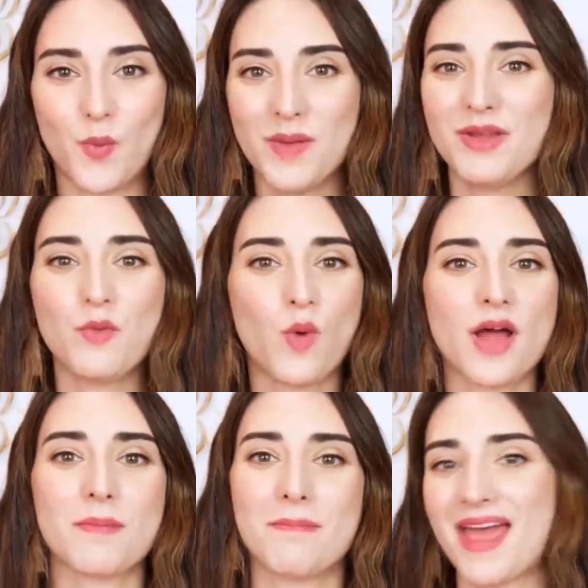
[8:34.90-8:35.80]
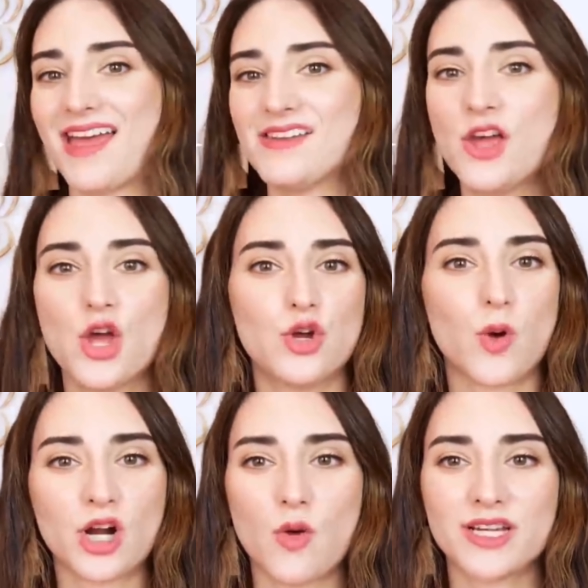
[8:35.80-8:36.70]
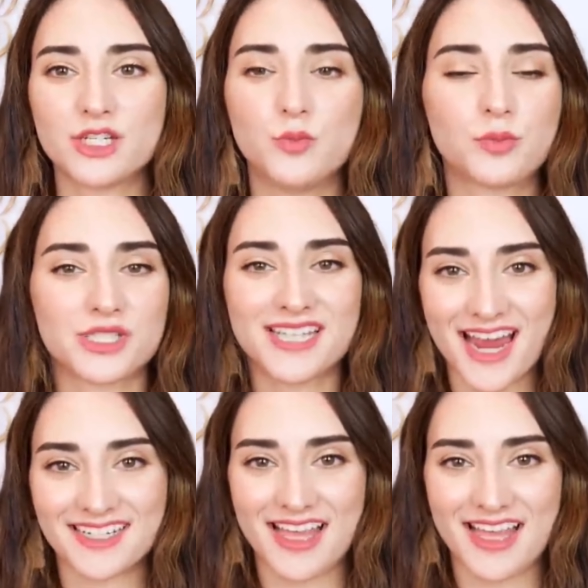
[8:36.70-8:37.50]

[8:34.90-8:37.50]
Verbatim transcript: Women want men who are going to protect